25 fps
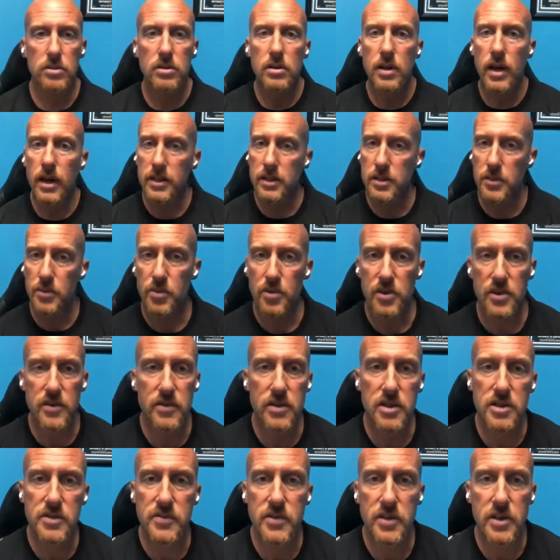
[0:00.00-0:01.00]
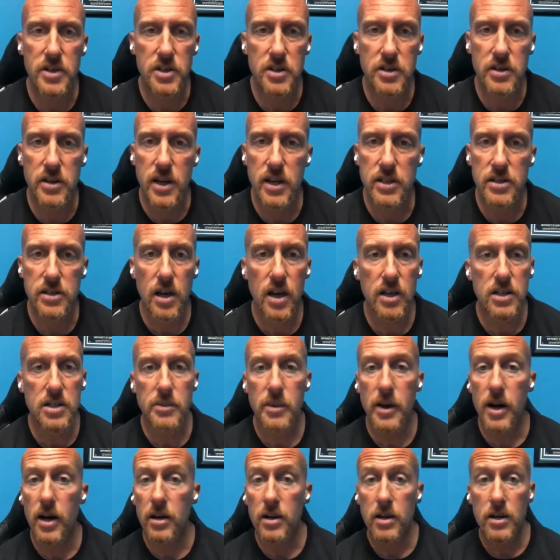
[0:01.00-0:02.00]
like the previous video that I talked
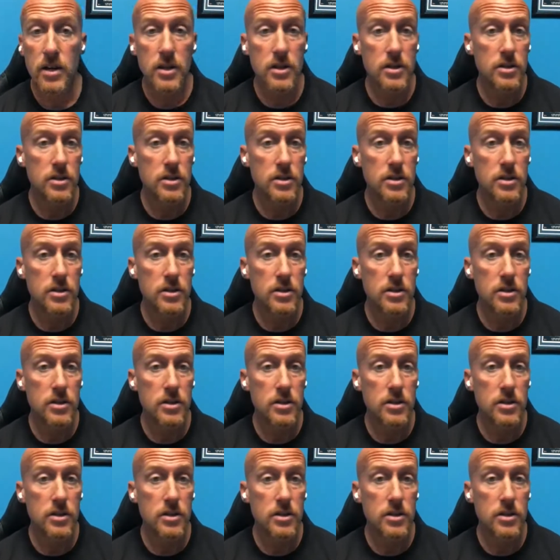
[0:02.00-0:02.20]
about,